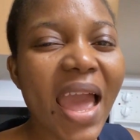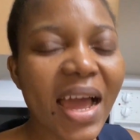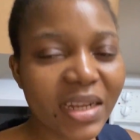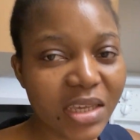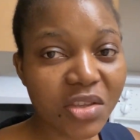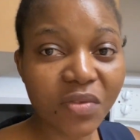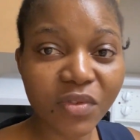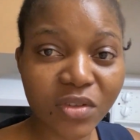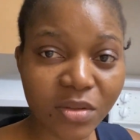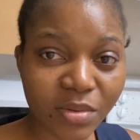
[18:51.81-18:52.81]
and in case you've
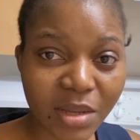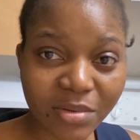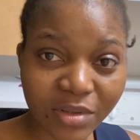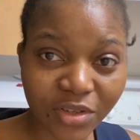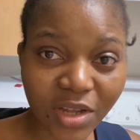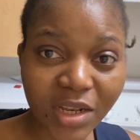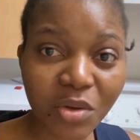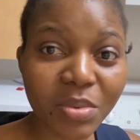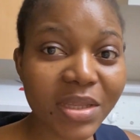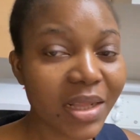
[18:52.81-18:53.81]
not subscribed to the
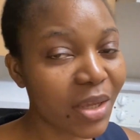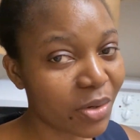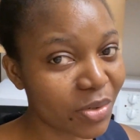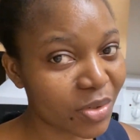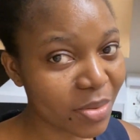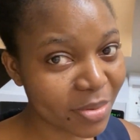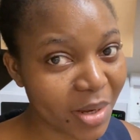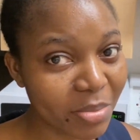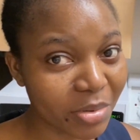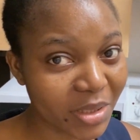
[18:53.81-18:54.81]
channel, please click on the
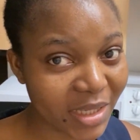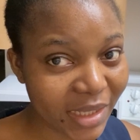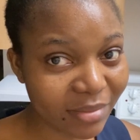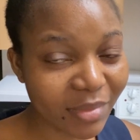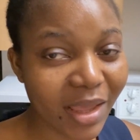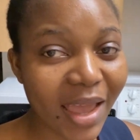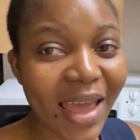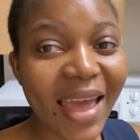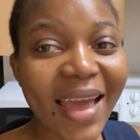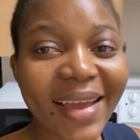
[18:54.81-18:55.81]
subscribe button.
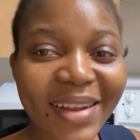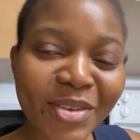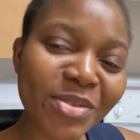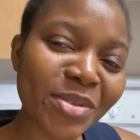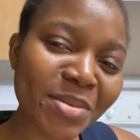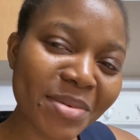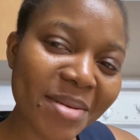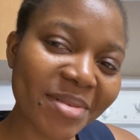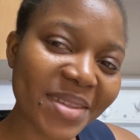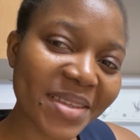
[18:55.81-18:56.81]
Click on the
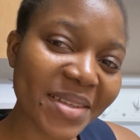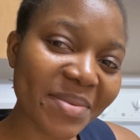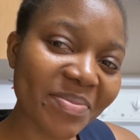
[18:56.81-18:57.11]
subscribe button.